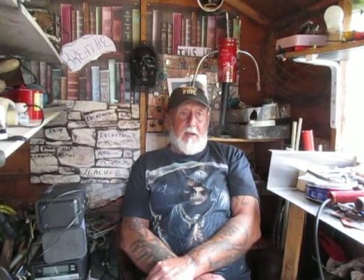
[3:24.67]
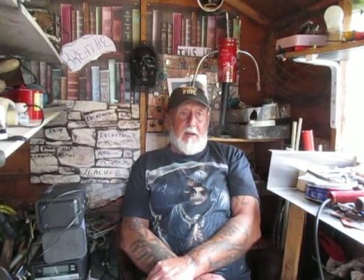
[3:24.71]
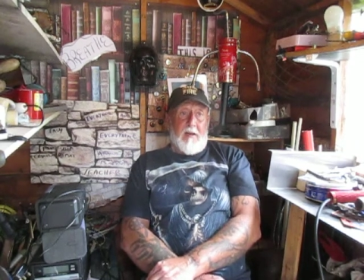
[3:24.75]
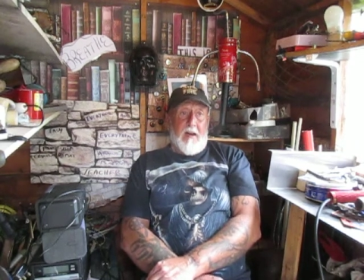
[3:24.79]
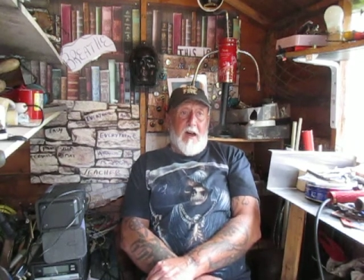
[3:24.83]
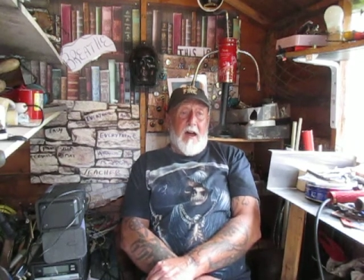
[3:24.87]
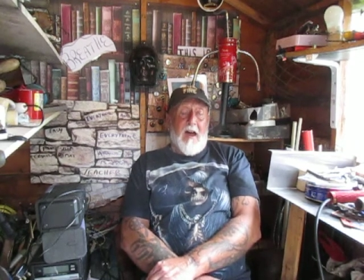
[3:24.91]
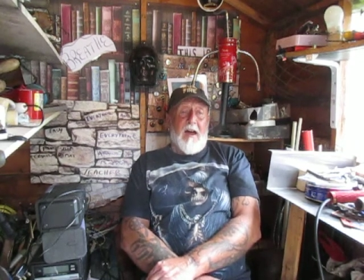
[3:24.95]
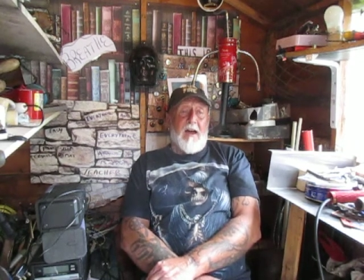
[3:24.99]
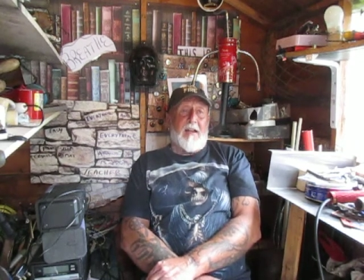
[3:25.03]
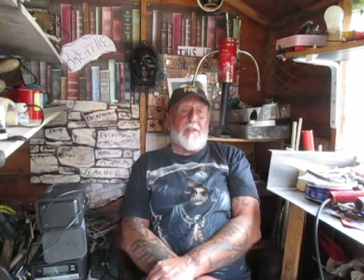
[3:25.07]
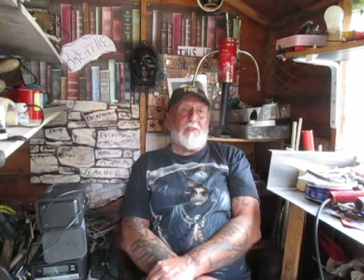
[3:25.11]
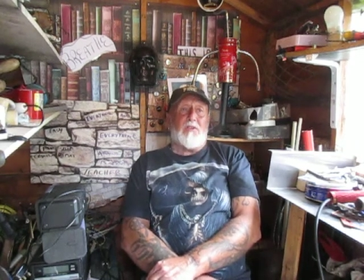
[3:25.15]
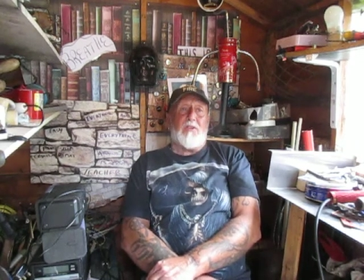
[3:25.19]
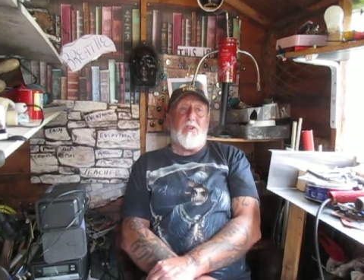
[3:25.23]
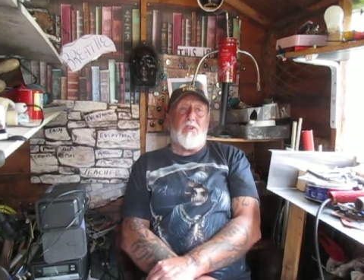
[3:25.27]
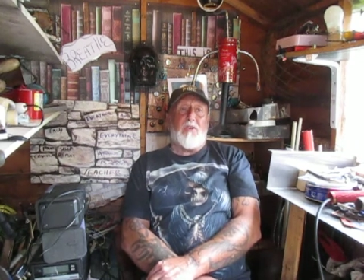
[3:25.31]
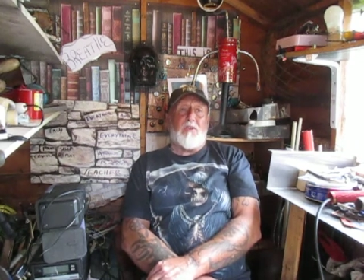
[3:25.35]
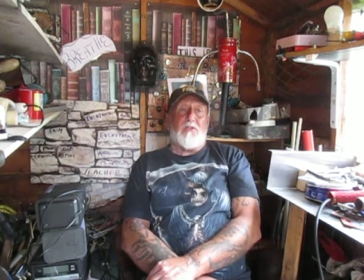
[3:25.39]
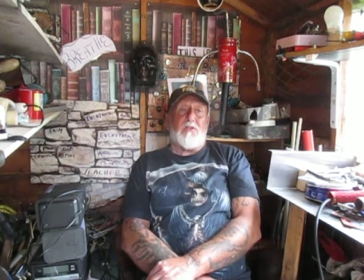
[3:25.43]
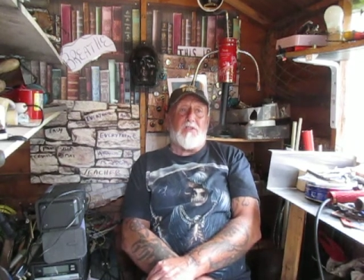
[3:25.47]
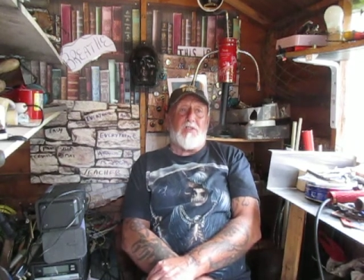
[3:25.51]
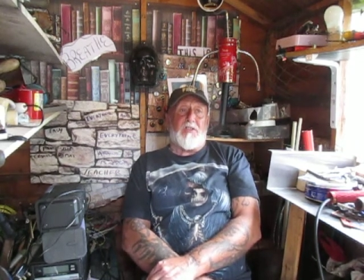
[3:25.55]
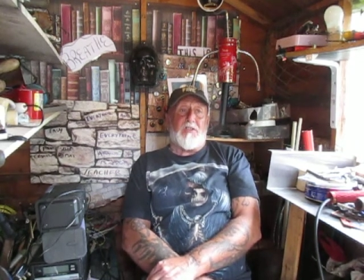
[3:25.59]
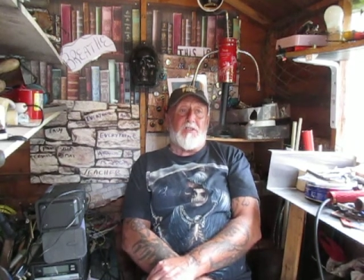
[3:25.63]
I had
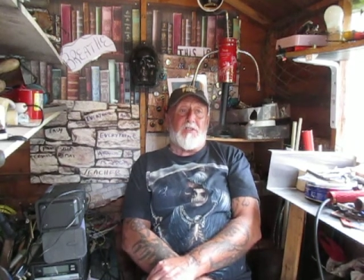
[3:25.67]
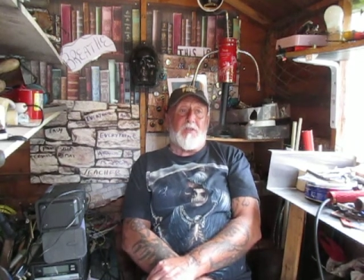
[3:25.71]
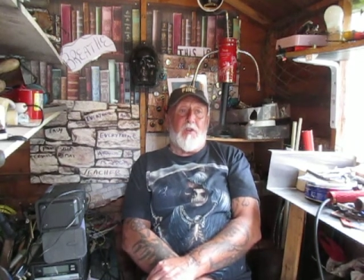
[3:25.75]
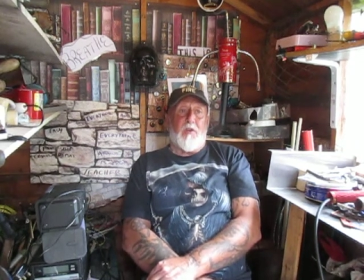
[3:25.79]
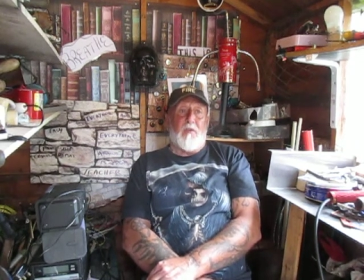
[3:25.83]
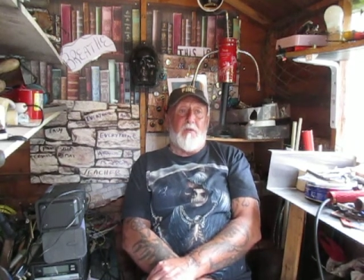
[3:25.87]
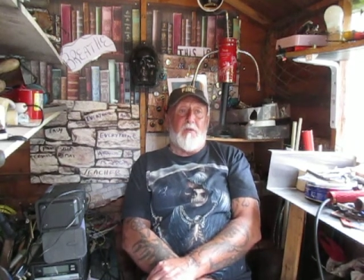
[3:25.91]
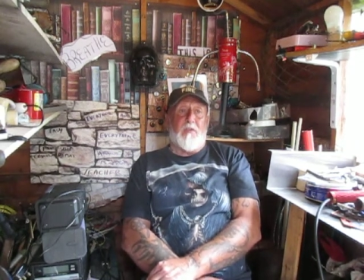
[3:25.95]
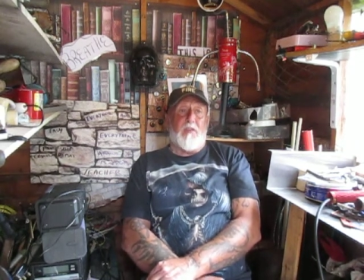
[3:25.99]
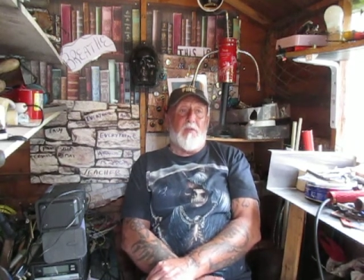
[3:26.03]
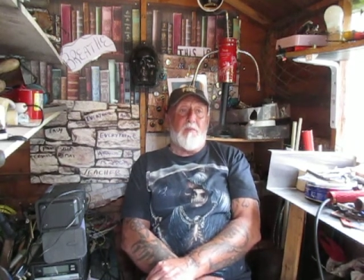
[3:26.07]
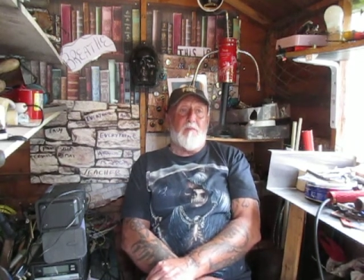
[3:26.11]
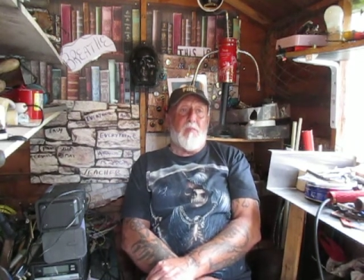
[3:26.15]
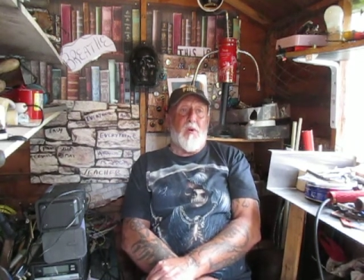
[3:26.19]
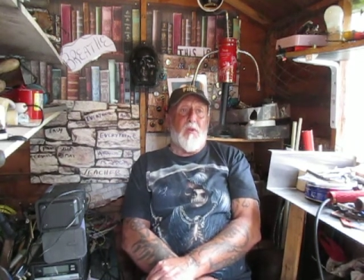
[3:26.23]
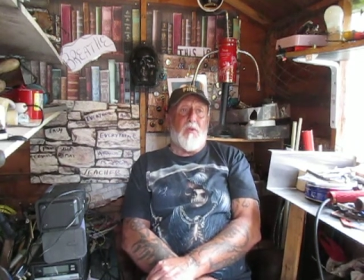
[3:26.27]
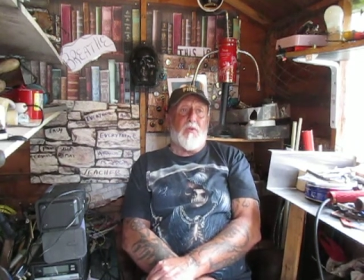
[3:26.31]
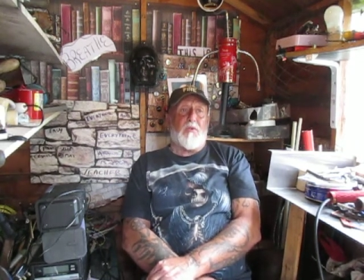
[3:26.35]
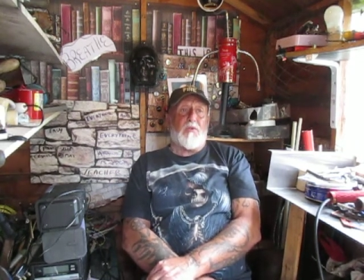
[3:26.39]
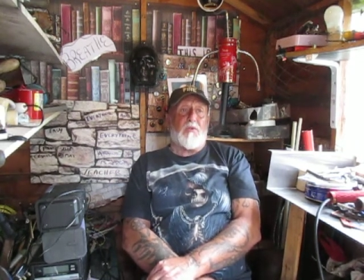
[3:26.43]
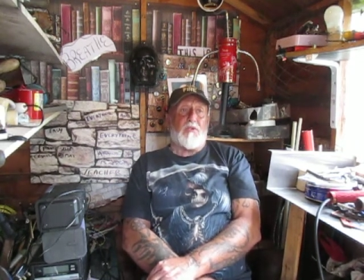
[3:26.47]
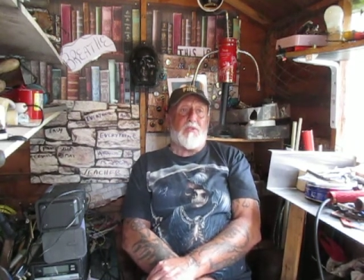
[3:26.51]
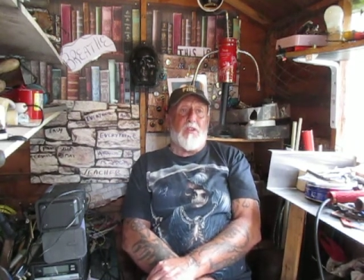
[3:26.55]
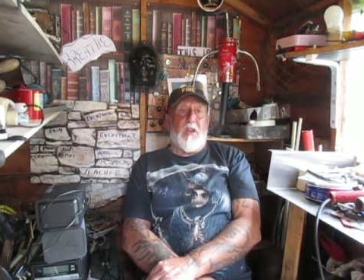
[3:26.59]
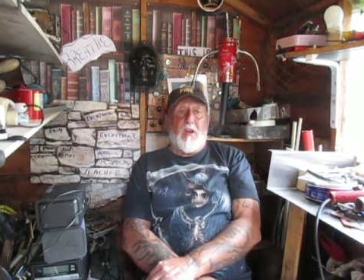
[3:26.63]
noticed over the
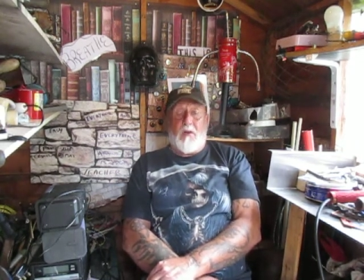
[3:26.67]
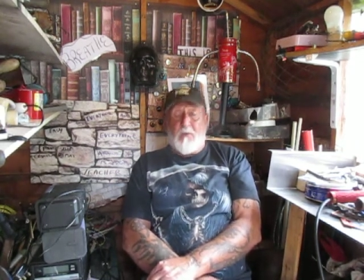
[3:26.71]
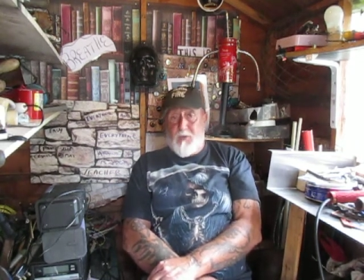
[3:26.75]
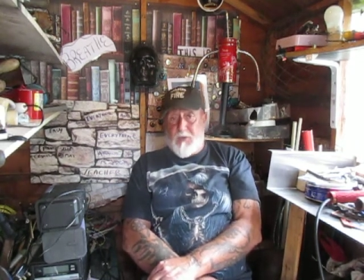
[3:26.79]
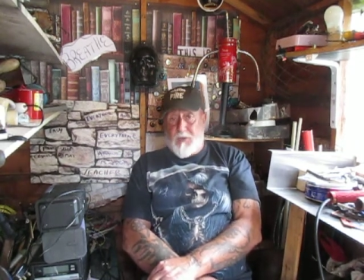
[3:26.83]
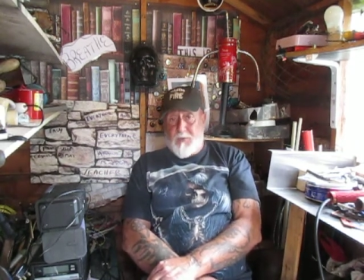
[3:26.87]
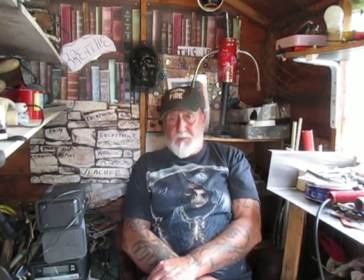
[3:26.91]
months that I was